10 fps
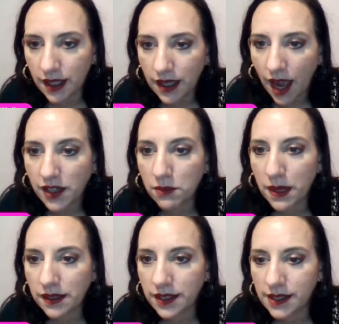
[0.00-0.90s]
I know
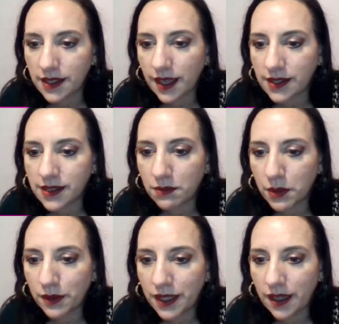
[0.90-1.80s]
Melody's a guest of
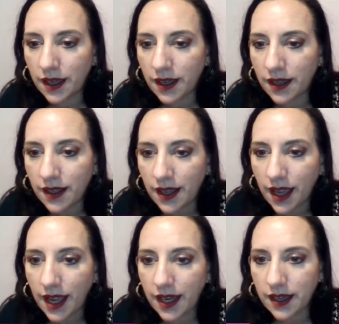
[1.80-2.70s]
Maria
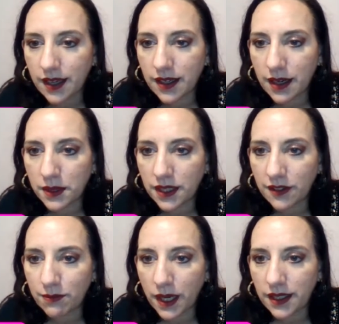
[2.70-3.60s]
and I believe
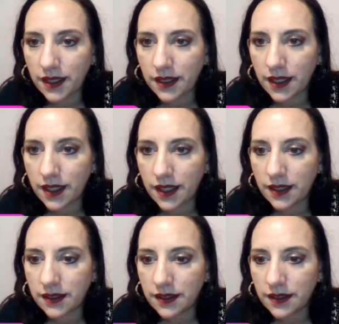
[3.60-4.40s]
Baina